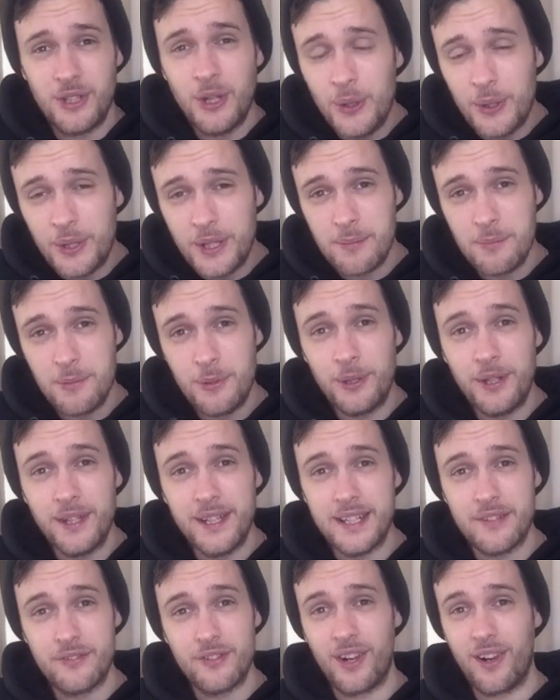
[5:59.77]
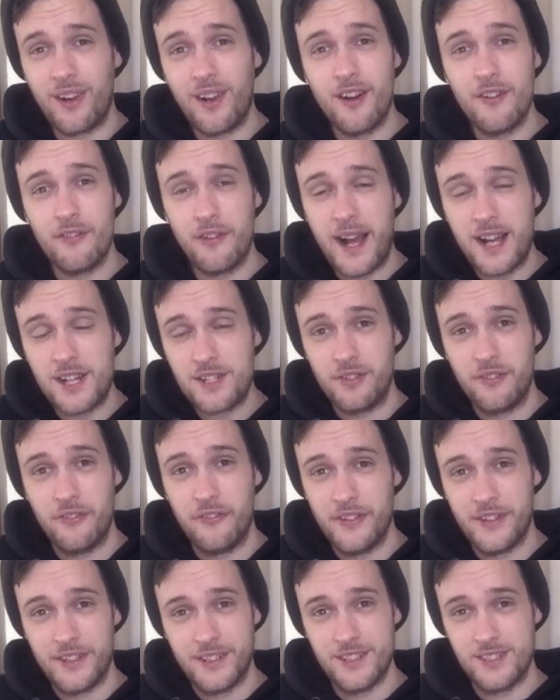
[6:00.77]
Who community that love action
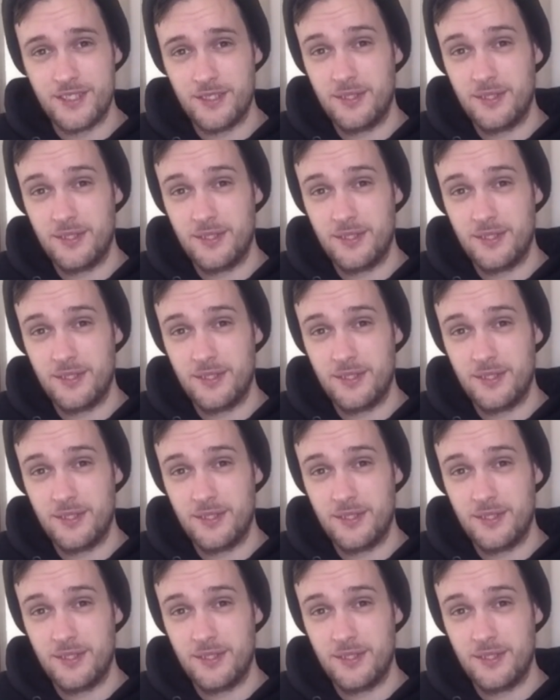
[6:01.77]
figures,